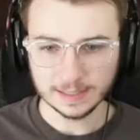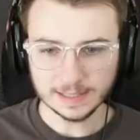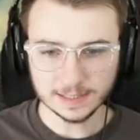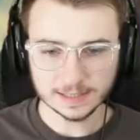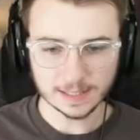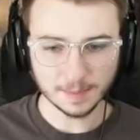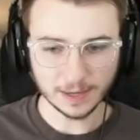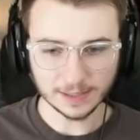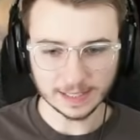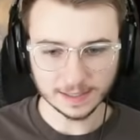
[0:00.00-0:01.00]
I need to see
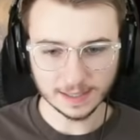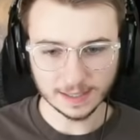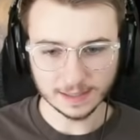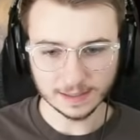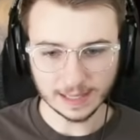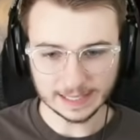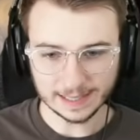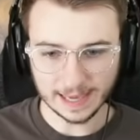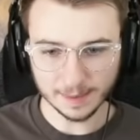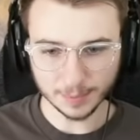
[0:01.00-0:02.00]
about getting a,
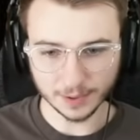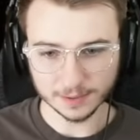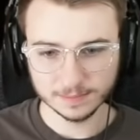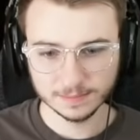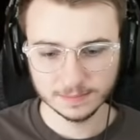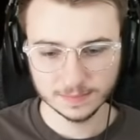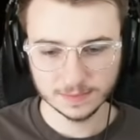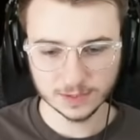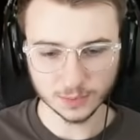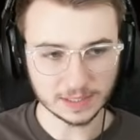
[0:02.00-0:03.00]
like, camper
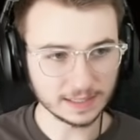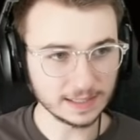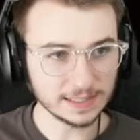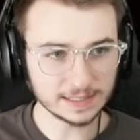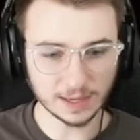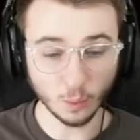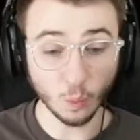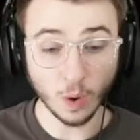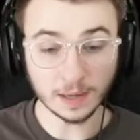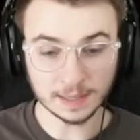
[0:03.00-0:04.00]
so we could at least get
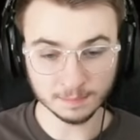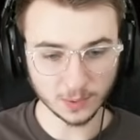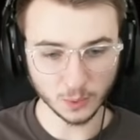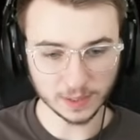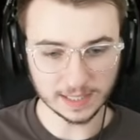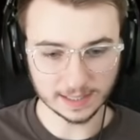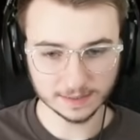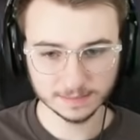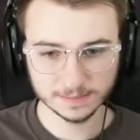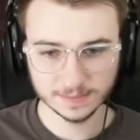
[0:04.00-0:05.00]
one employee.
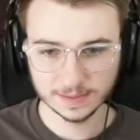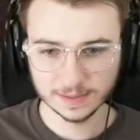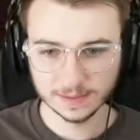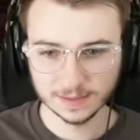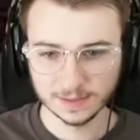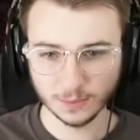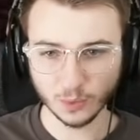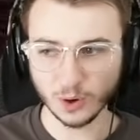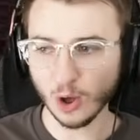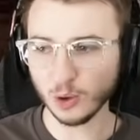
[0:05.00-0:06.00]

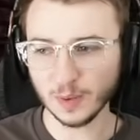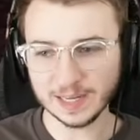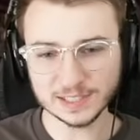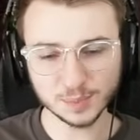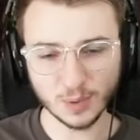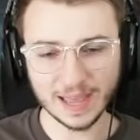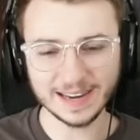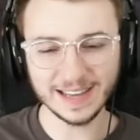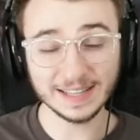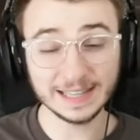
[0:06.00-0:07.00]
We're already
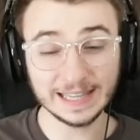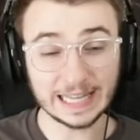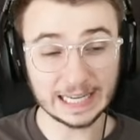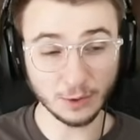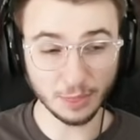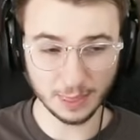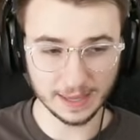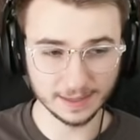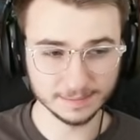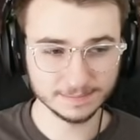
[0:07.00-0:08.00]
spread a little
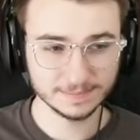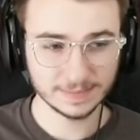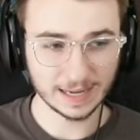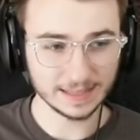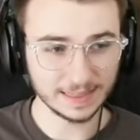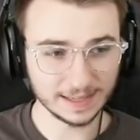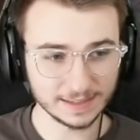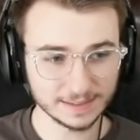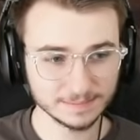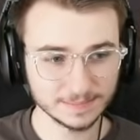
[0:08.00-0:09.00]
thin, I
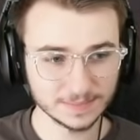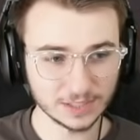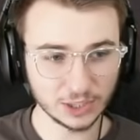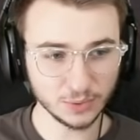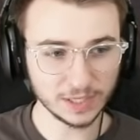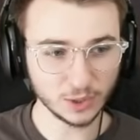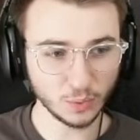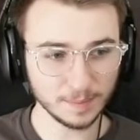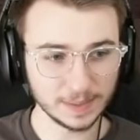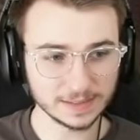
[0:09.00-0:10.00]
think. New
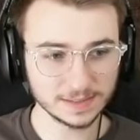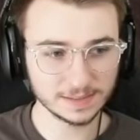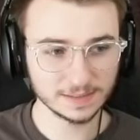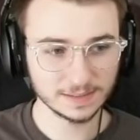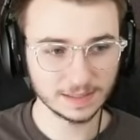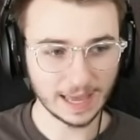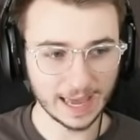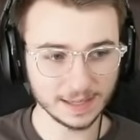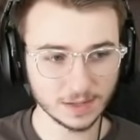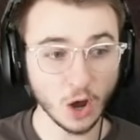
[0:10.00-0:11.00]
equipment
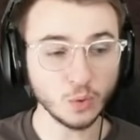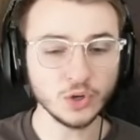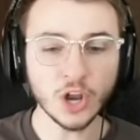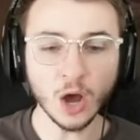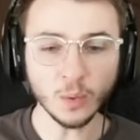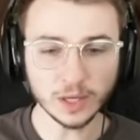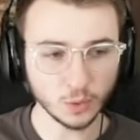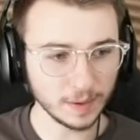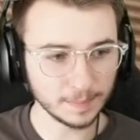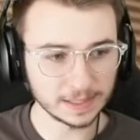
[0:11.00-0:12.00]
at... Oh, no
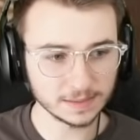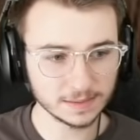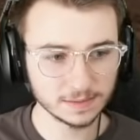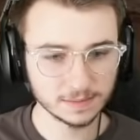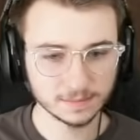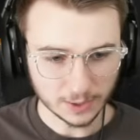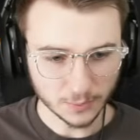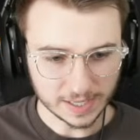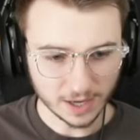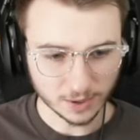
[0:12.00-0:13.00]
equipment! Here
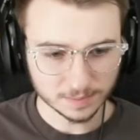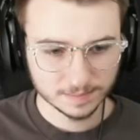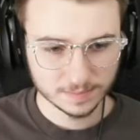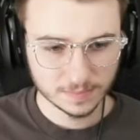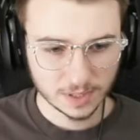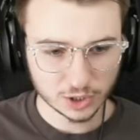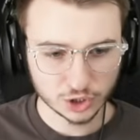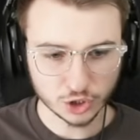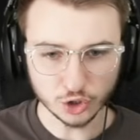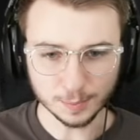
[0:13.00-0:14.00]
we go.
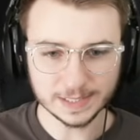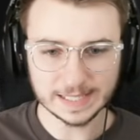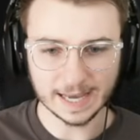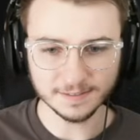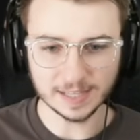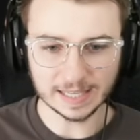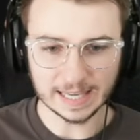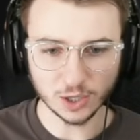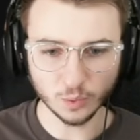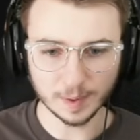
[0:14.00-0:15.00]
Scuba diving
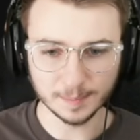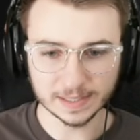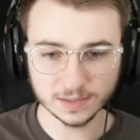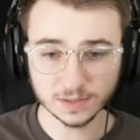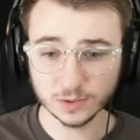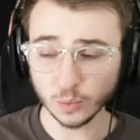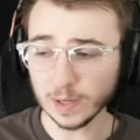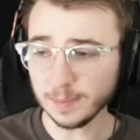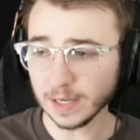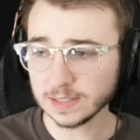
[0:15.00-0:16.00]
equipment.
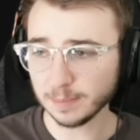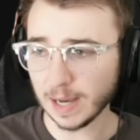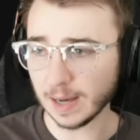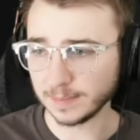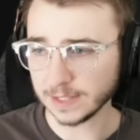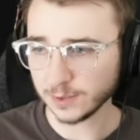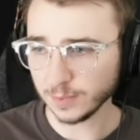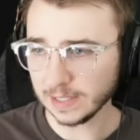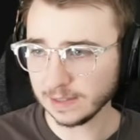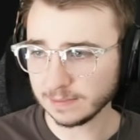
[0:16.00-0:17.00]
twenty bucks a pop. That's
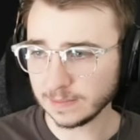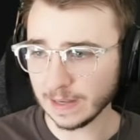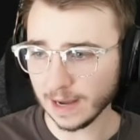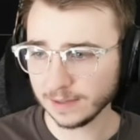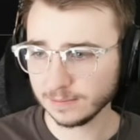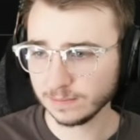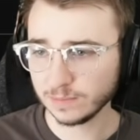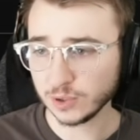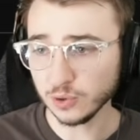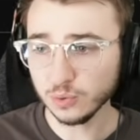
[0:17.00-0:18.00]
really not
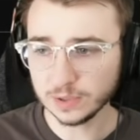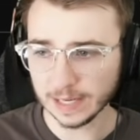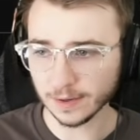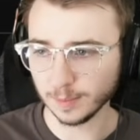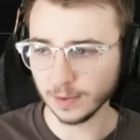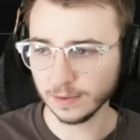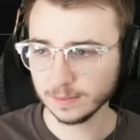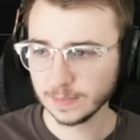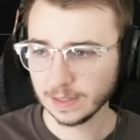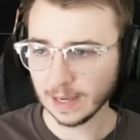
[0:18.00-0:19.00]
too terrible.
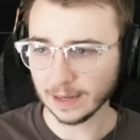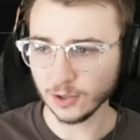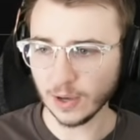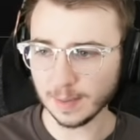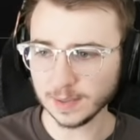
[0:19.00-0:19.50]
I don't know